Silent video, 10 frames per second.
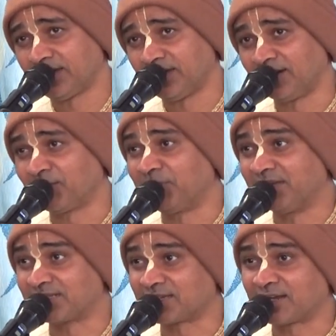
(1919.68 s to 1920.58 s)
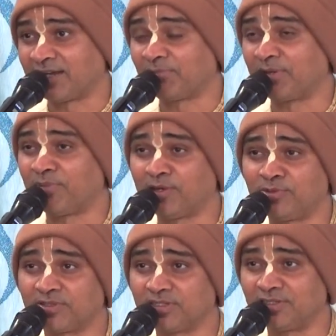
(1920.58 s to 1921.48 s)
it will be described
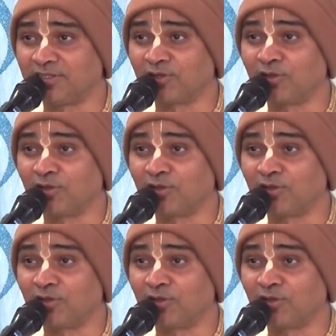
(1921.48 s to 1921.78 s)
about the